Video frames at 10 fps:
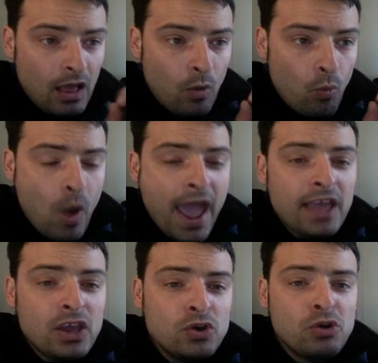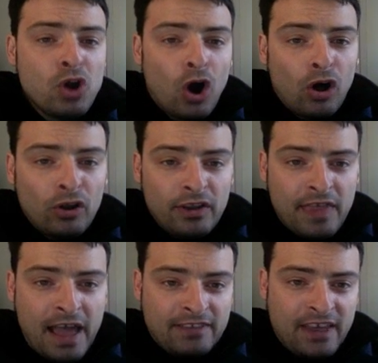where you got
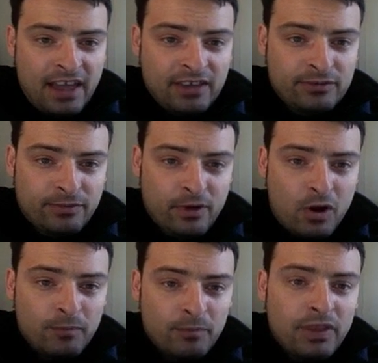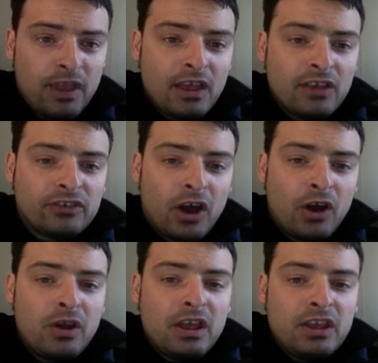that text from.
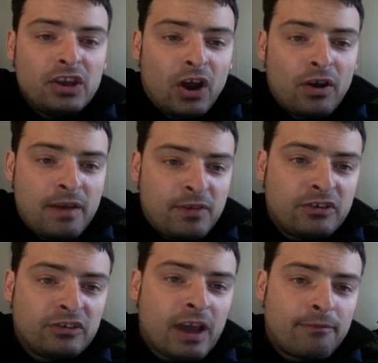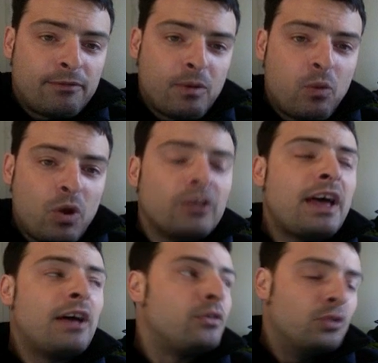So, you know, if this has come from the World
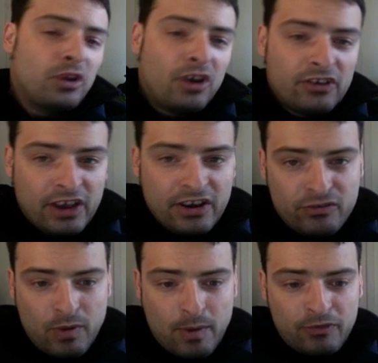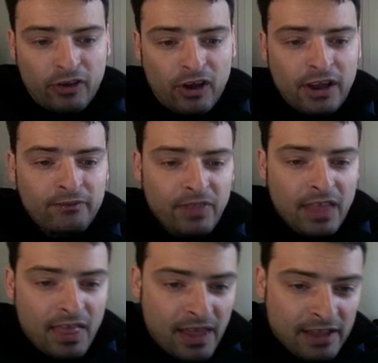Health Organization website,
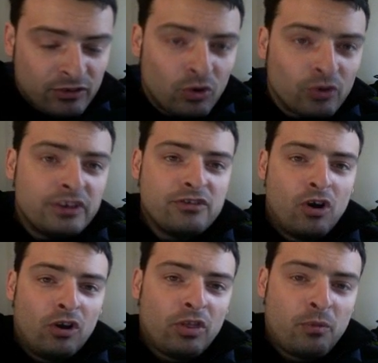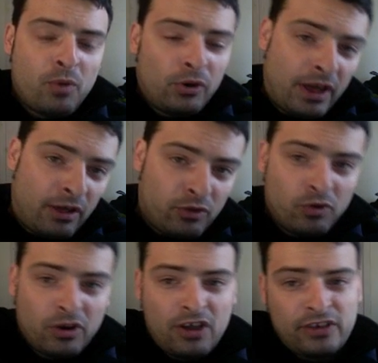that source is not the World Health
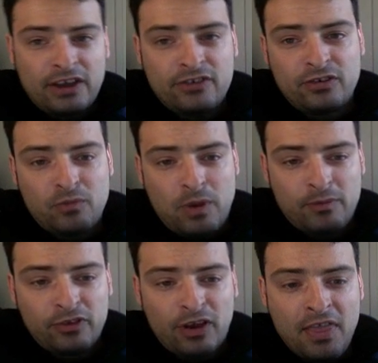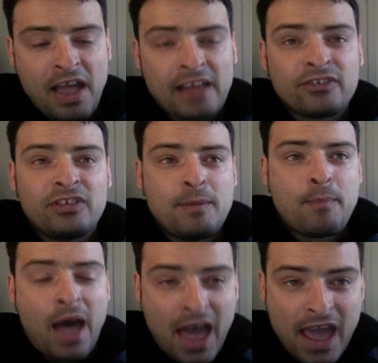Organization website. That's the
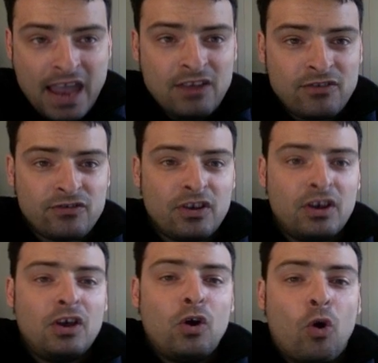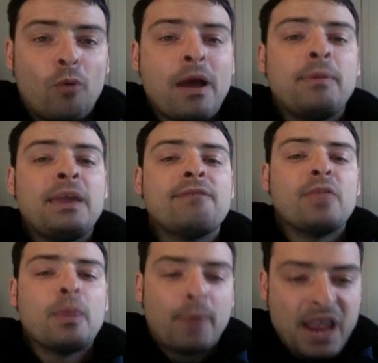page, or maybe even
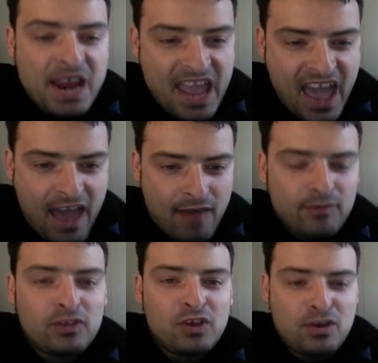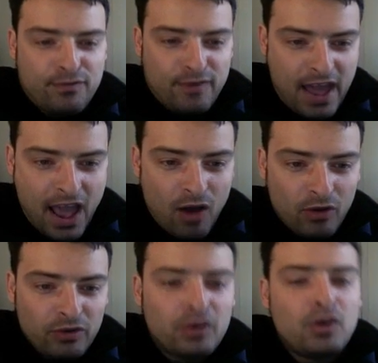the PDF that you
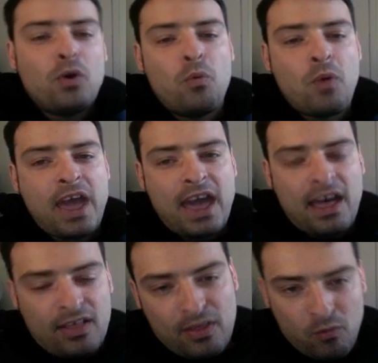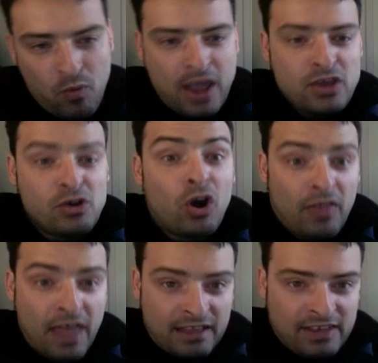found where you got
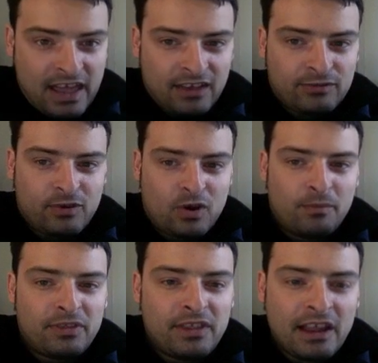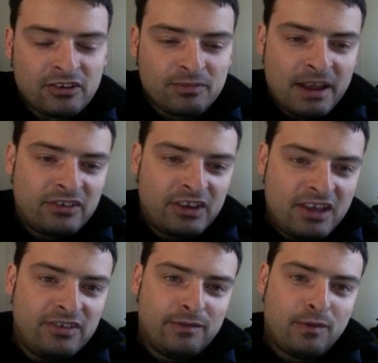that text from. And that just makes it
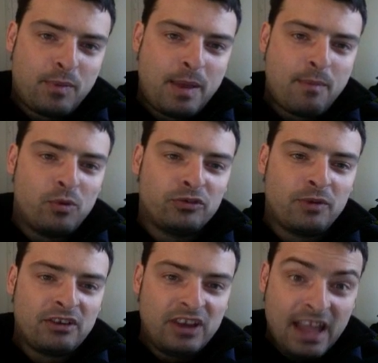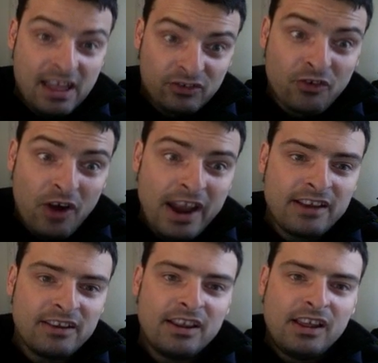easier for people to actually get straight
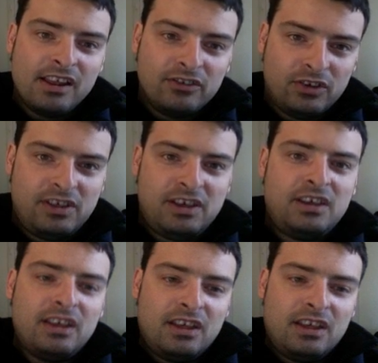to the